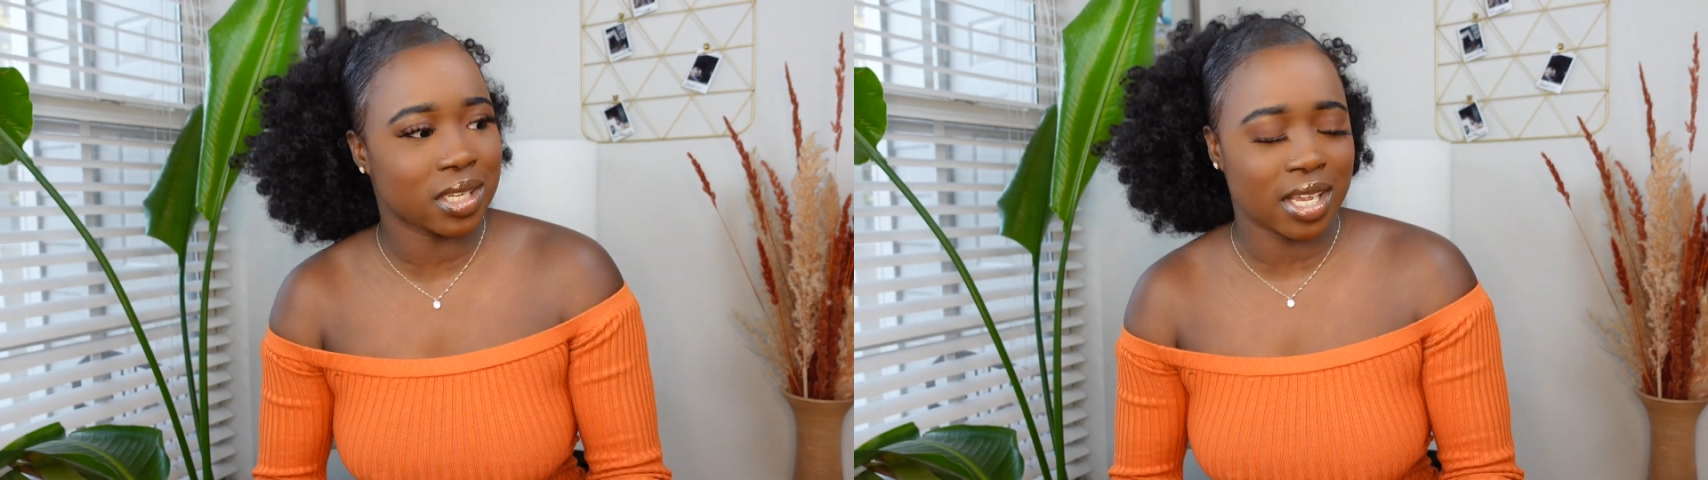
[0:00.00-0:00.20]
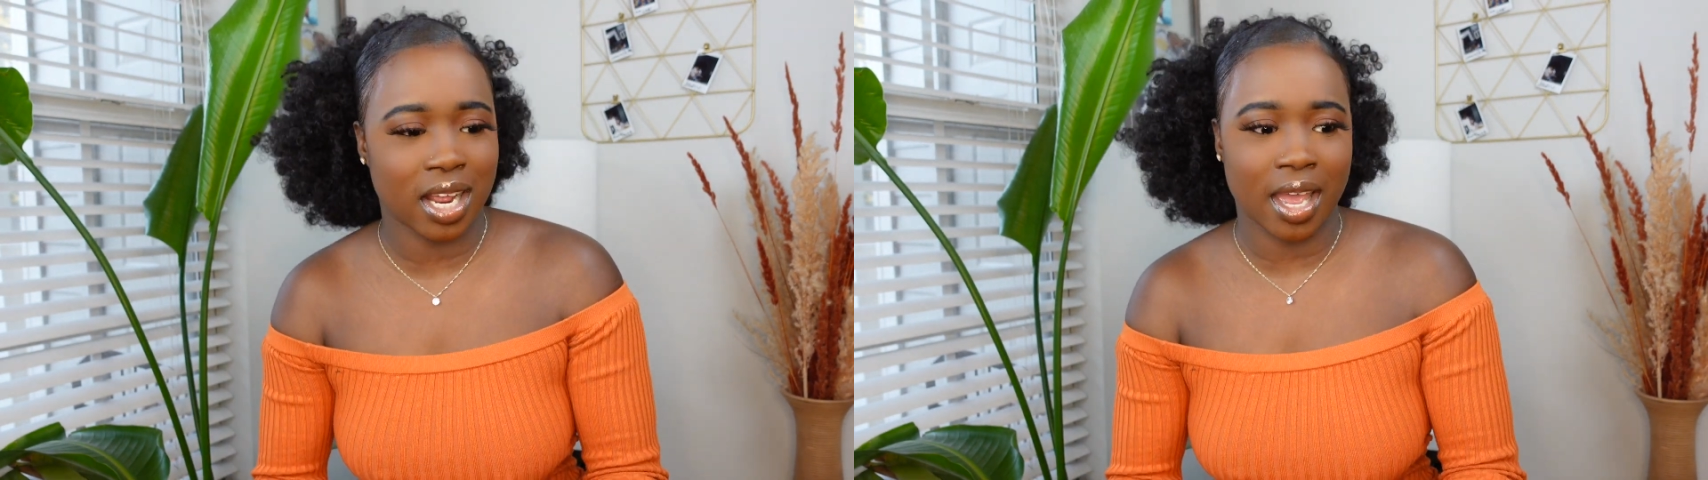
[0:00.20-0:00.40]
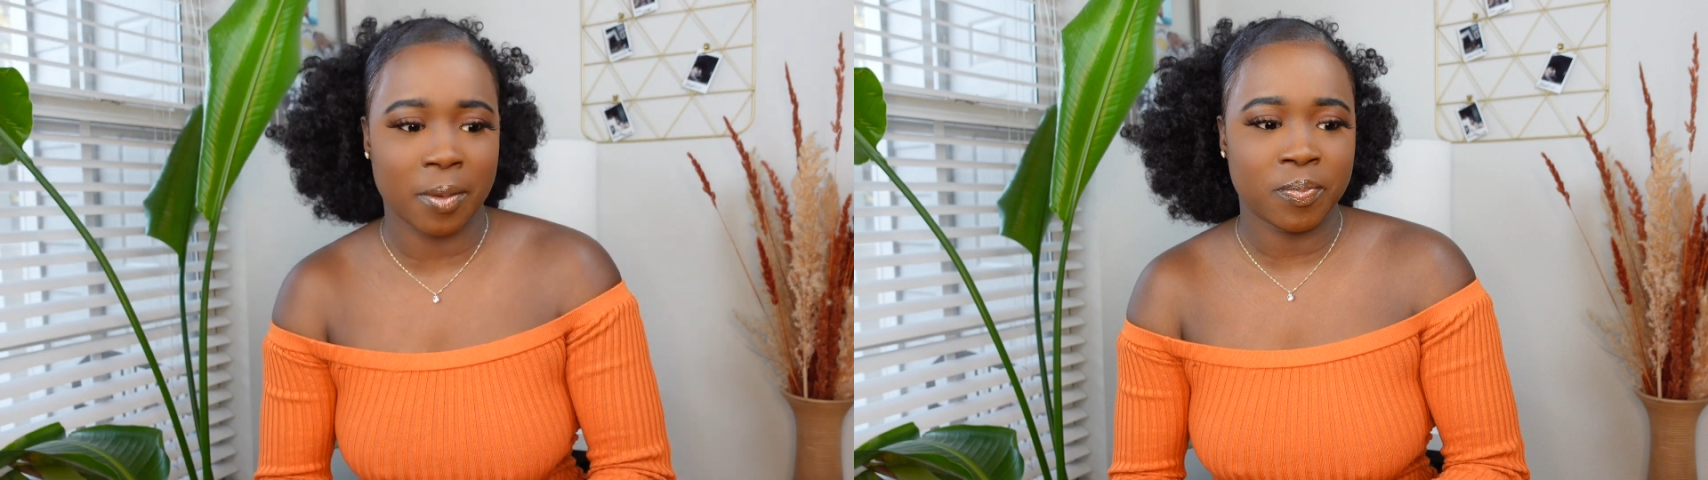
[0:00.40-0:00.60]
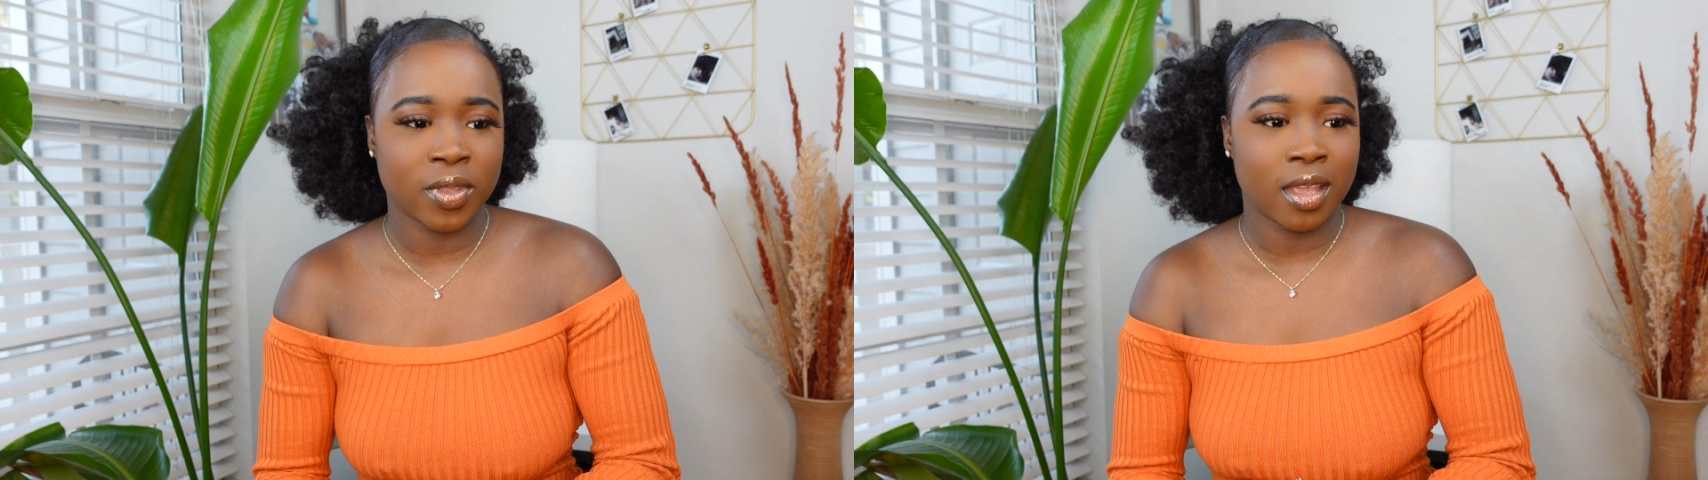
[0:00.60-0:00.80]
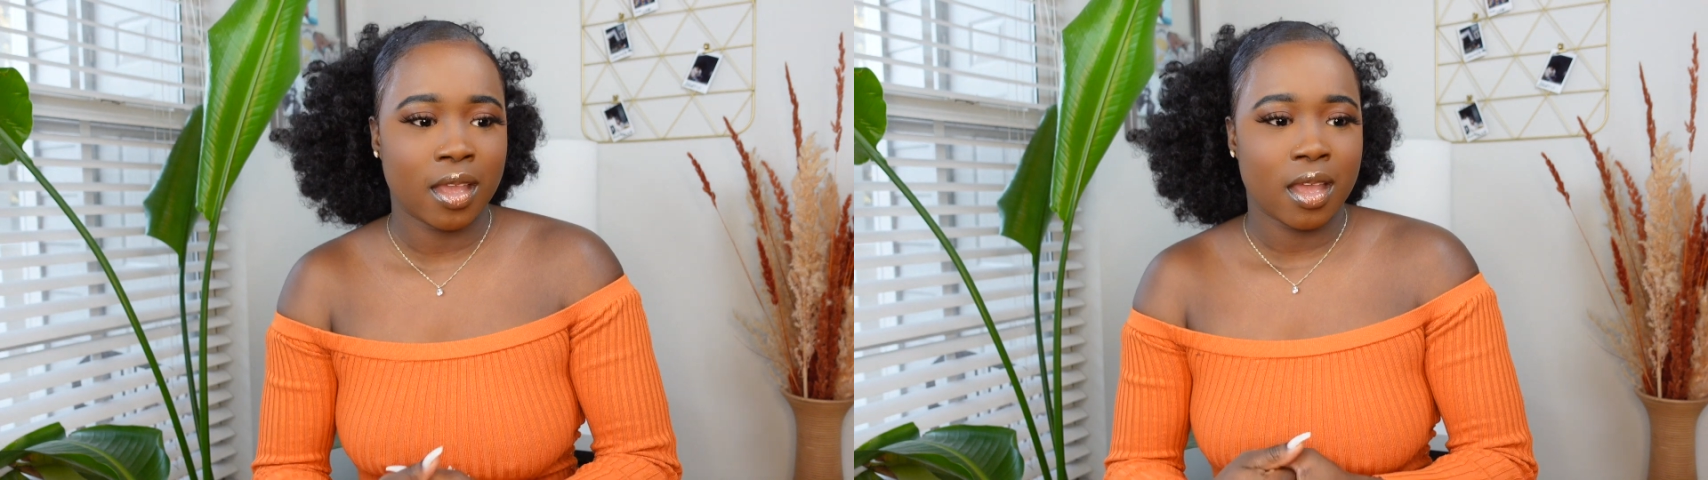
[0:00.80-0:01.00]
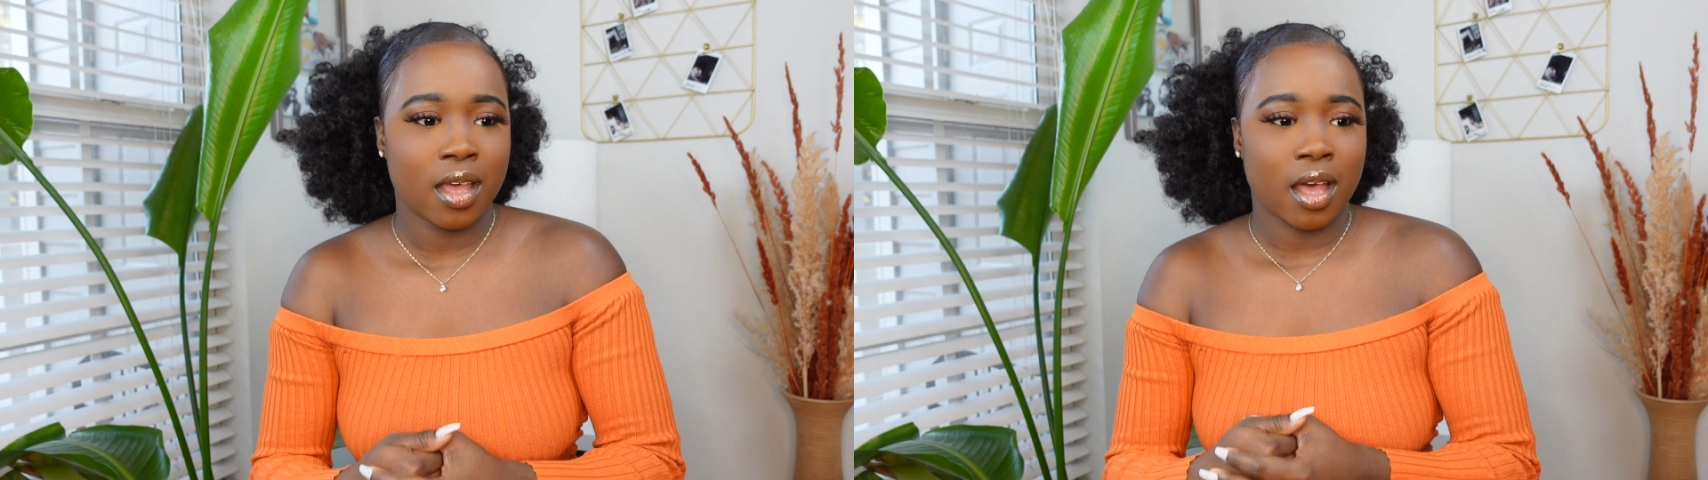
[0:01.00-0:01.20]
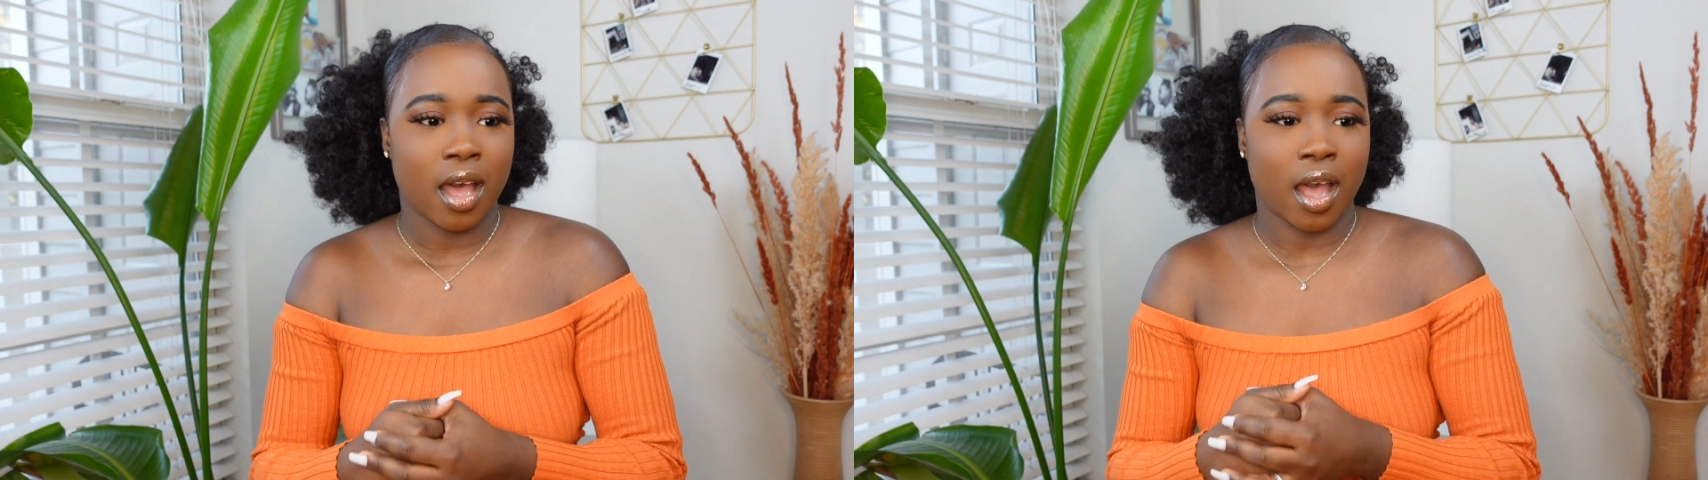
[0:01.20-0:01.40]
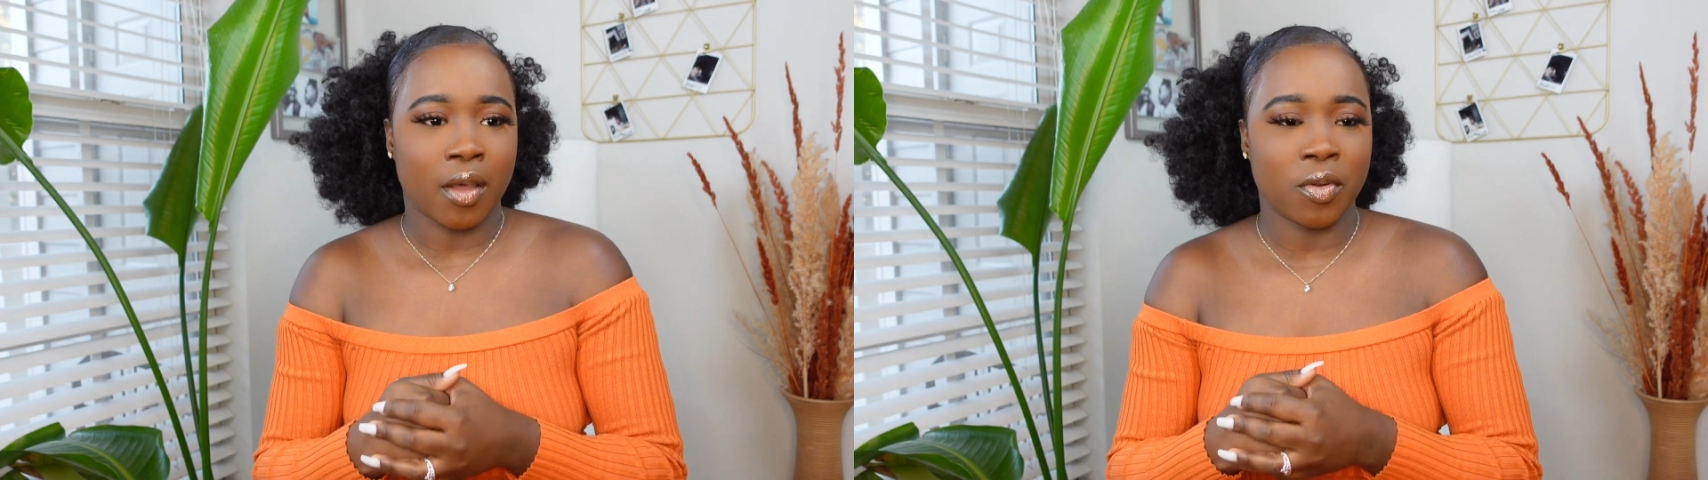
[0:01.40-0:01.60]
And I
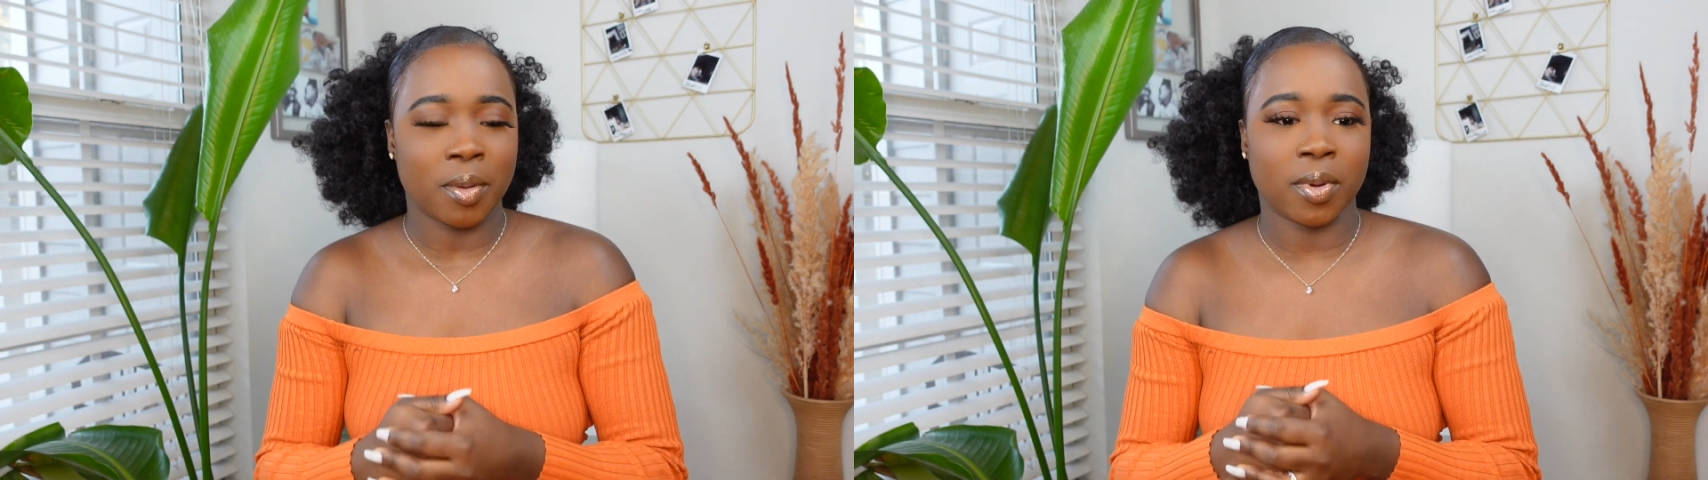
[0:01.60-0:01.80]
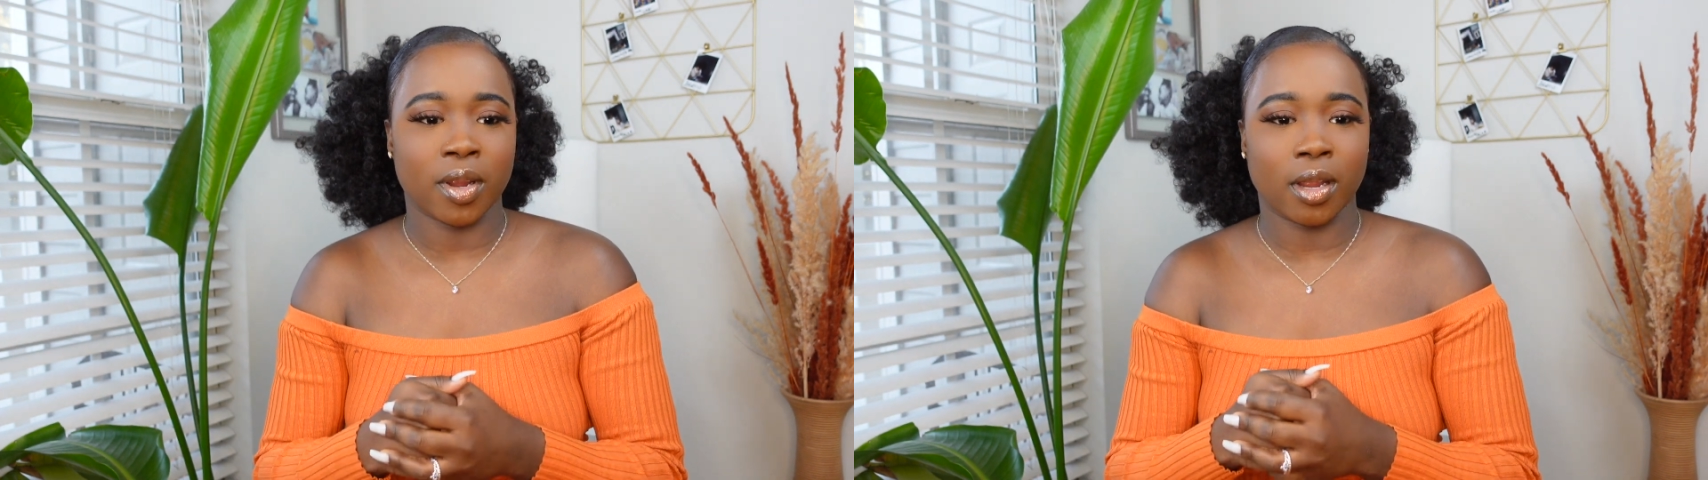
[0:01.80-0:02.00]
remember